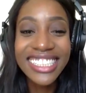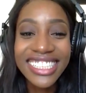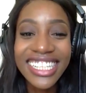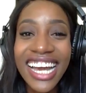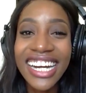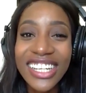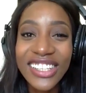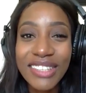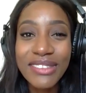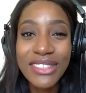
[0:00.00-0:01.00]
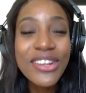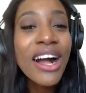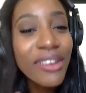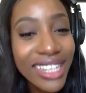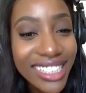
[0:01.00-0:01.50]
Yeah, because I'm. You know
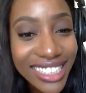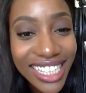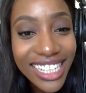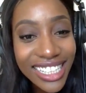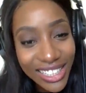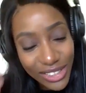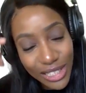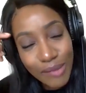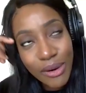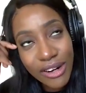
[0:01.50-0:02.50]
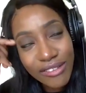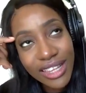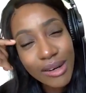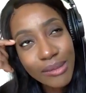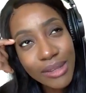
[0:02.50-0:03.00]
how it is. There's still a part of you
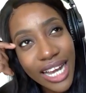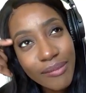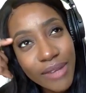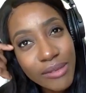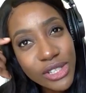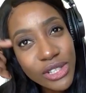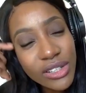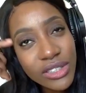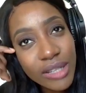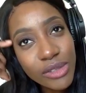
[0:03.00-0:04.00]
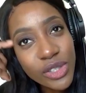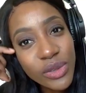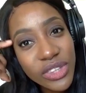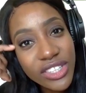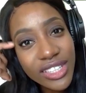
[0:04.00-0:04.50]
that'll be like, I'm, I'm sure there's some
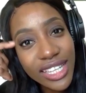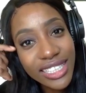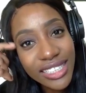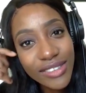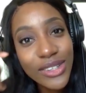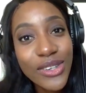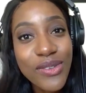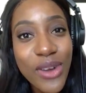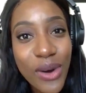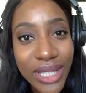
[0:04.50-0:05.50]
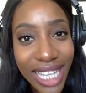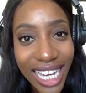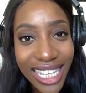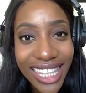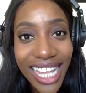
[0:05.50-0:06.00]
truth to this, even though you know it's
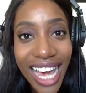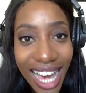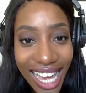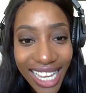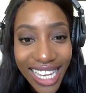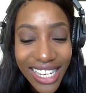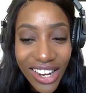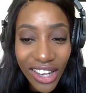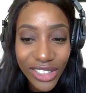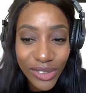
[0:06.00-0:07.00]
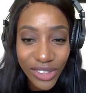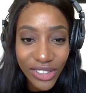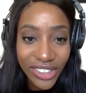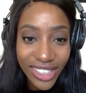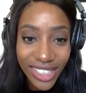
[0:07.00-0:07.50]
like a lie and not
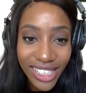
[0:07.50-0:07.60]
true.